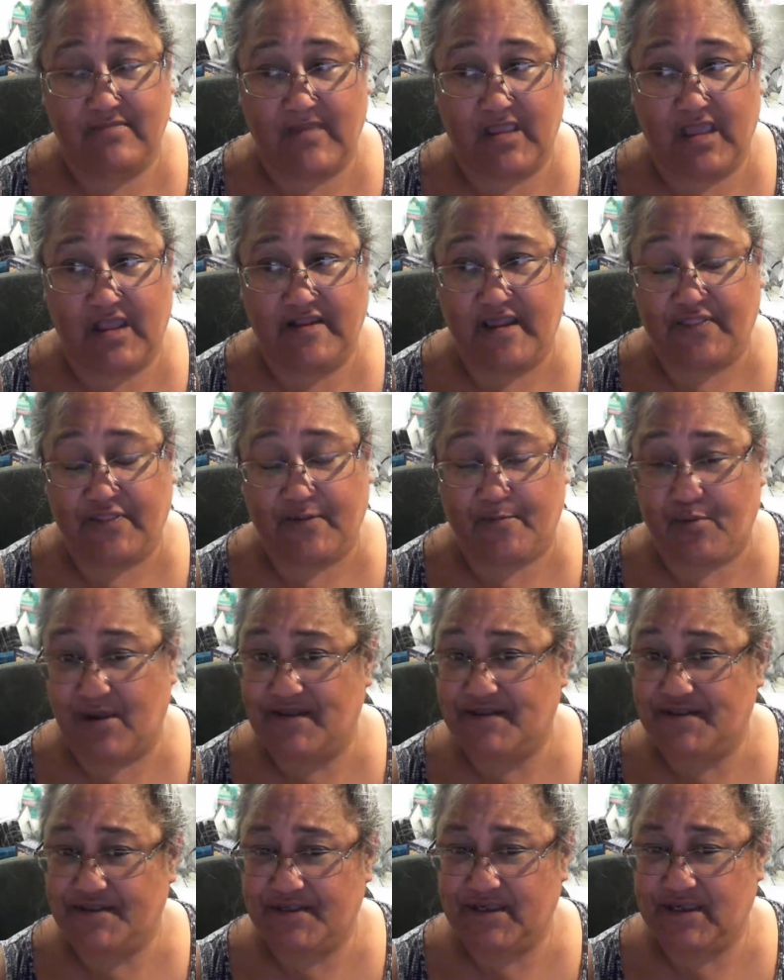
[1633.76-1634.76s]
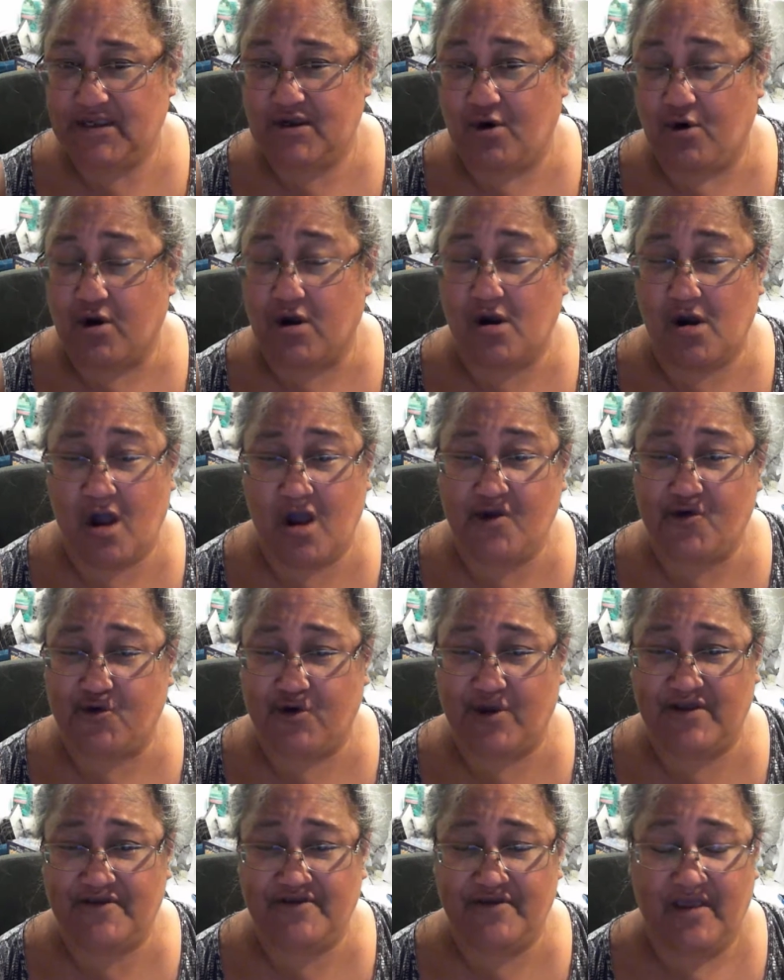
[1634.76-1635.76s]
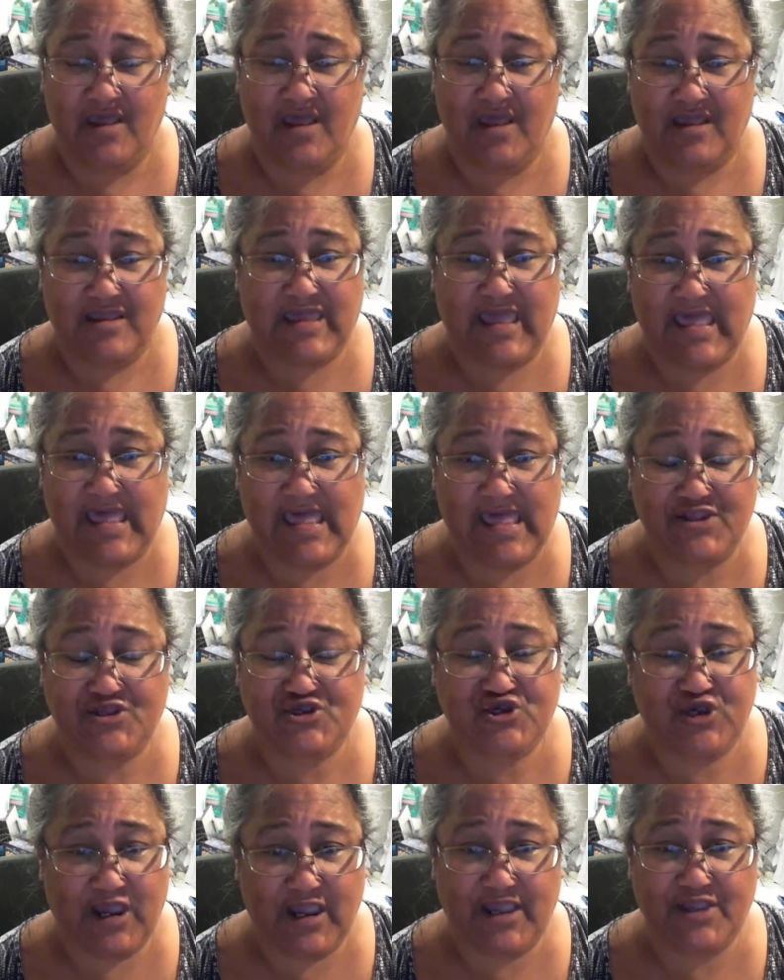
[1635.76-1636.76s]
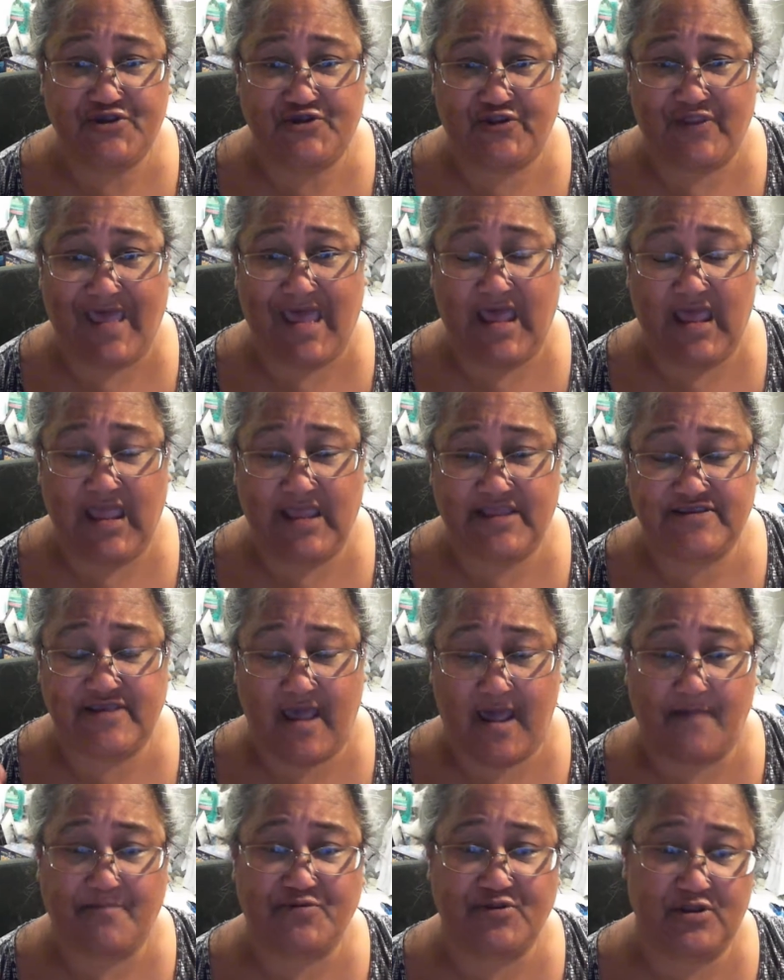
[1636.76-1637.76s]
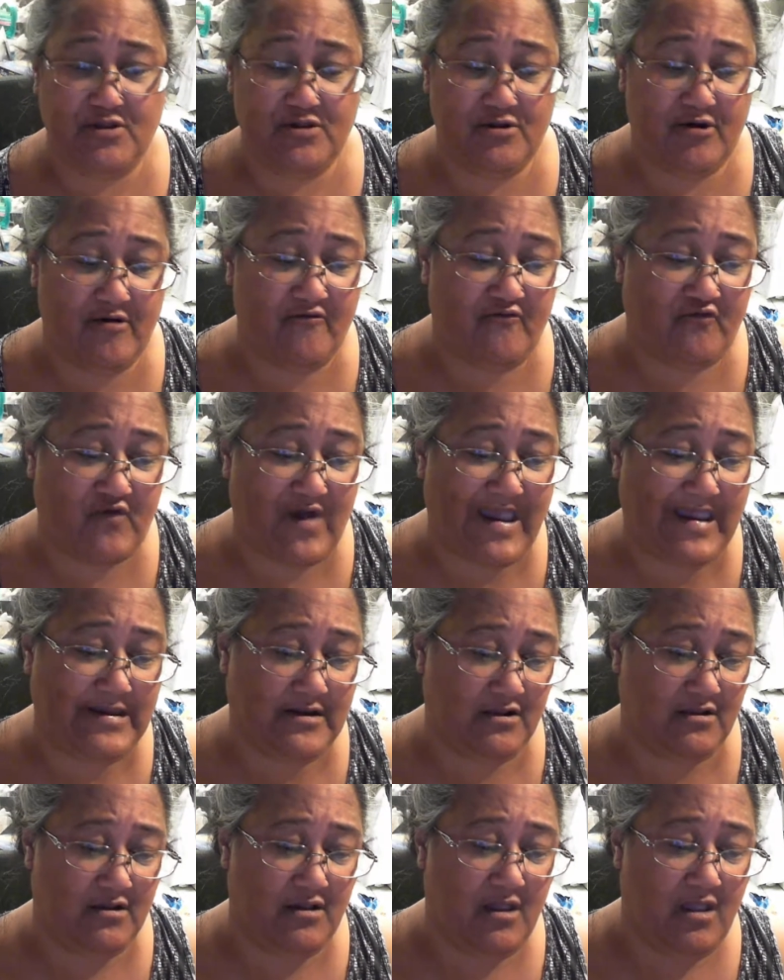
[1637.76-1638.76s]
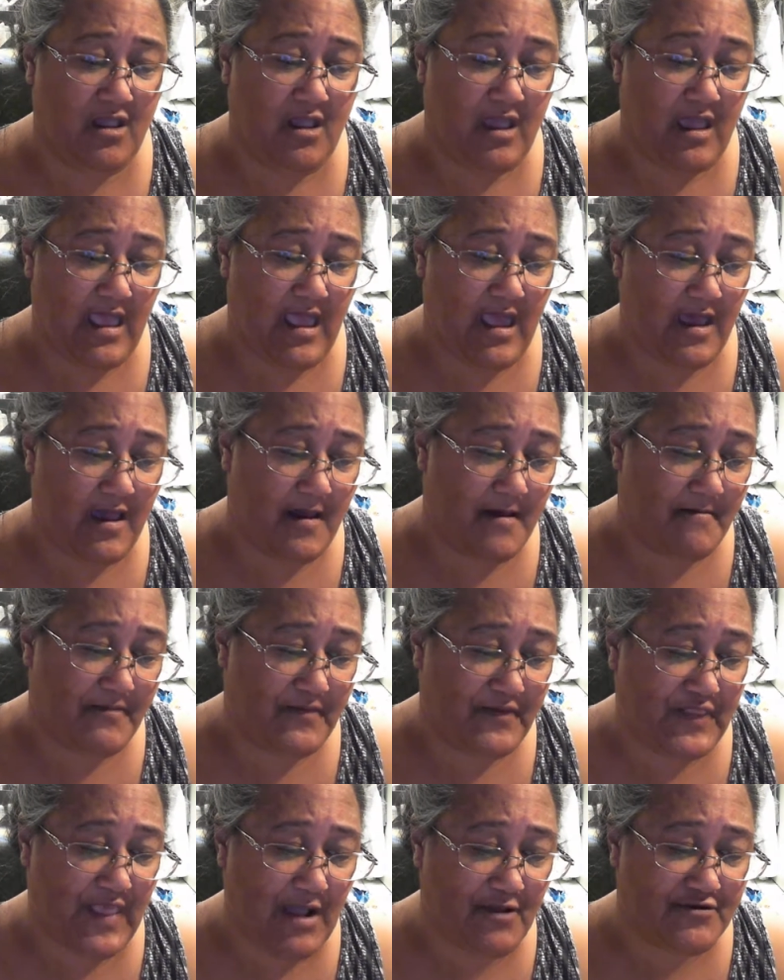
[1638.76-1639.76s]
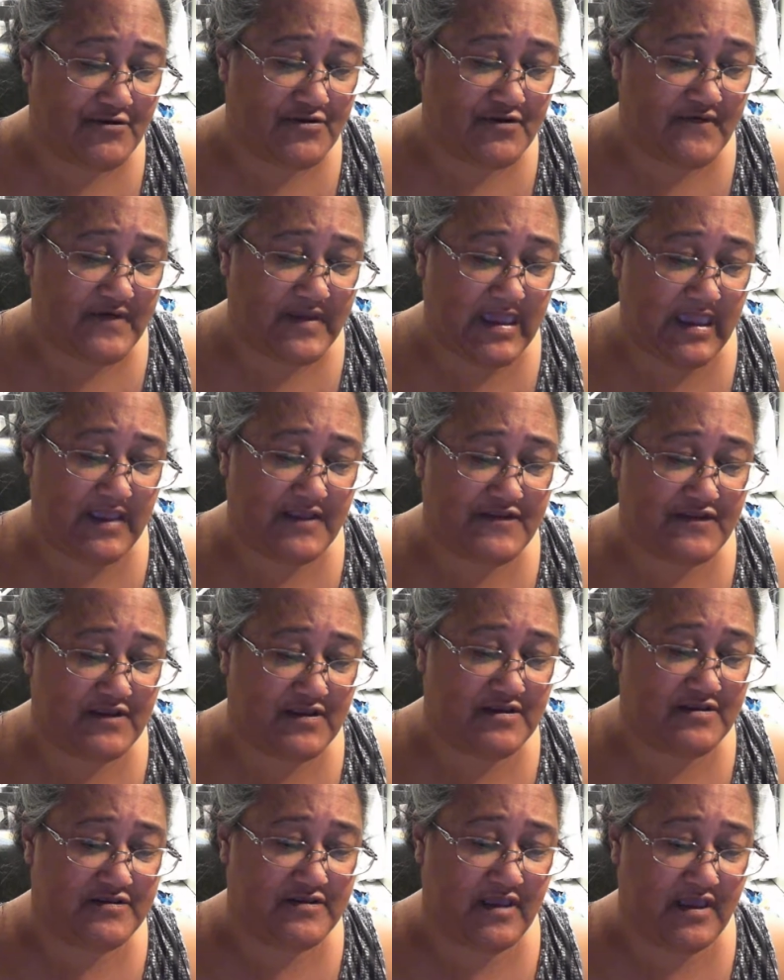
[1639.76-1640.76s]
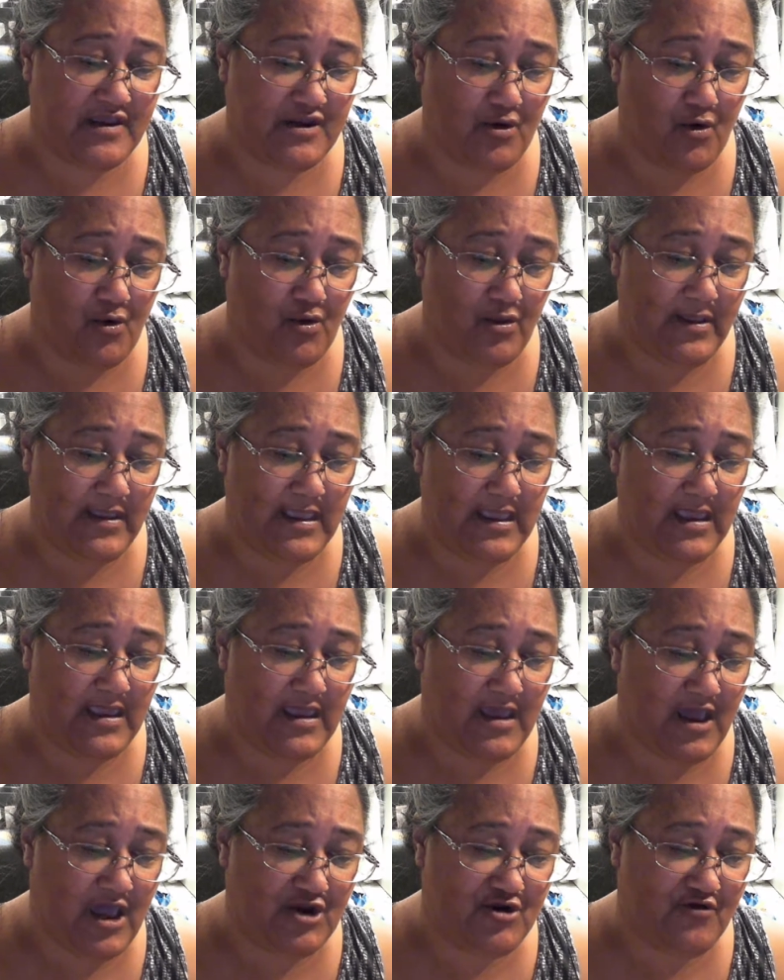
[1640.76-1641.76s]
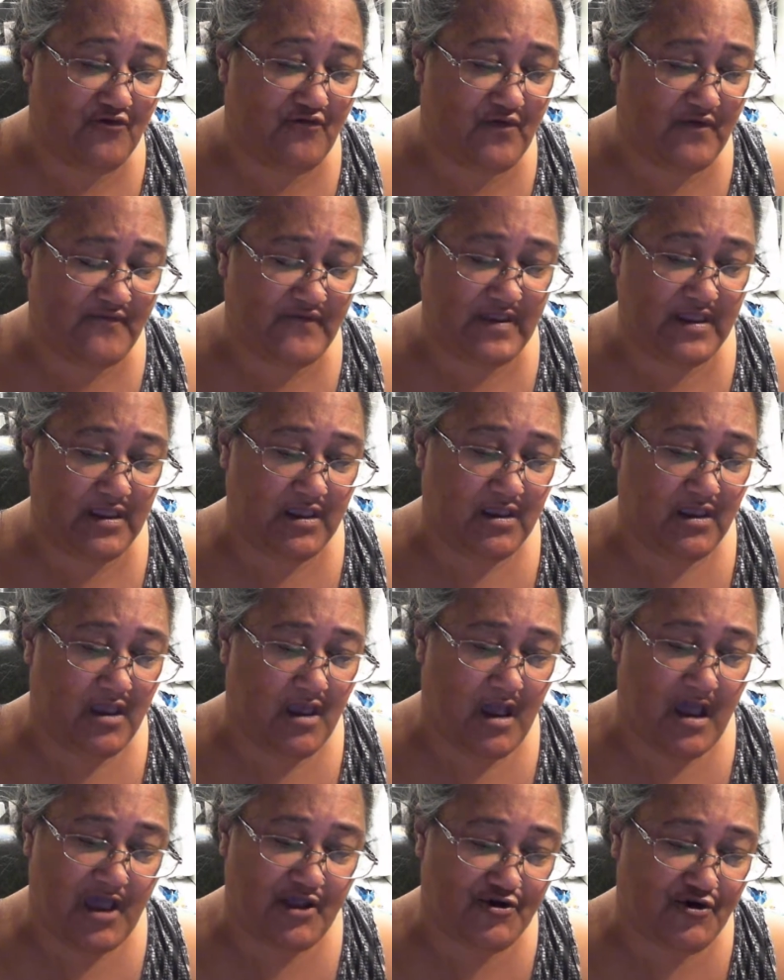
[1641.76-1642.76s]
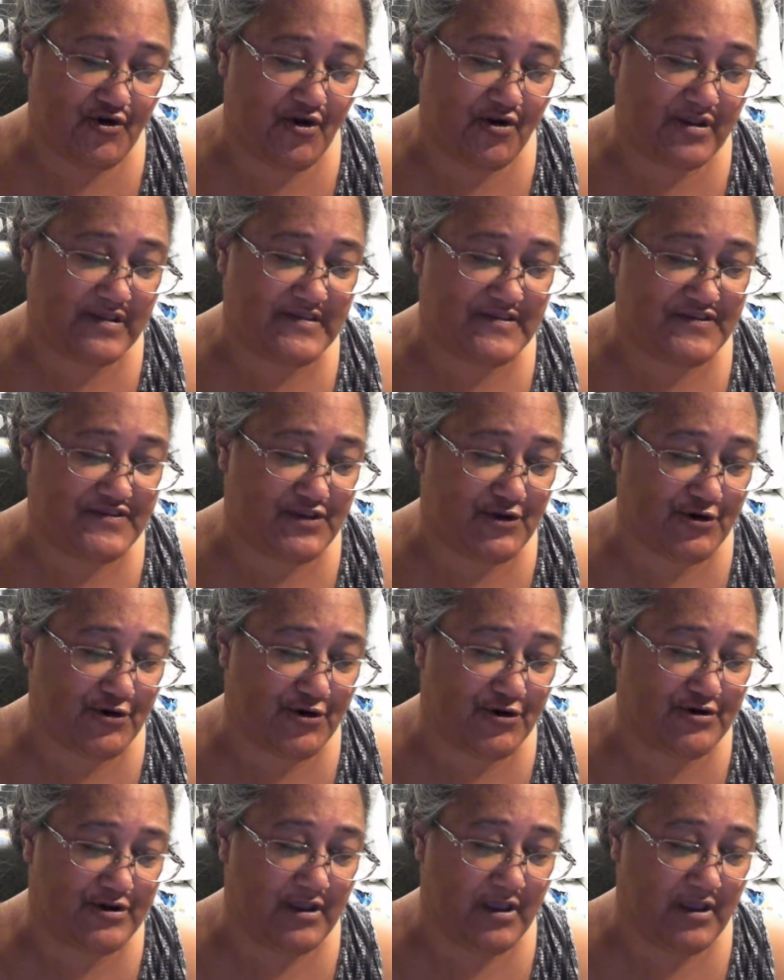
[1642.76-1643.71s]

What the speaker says: the president or Congress, can change that. It's absolute and final. Thousands of cases and only 100 are considered.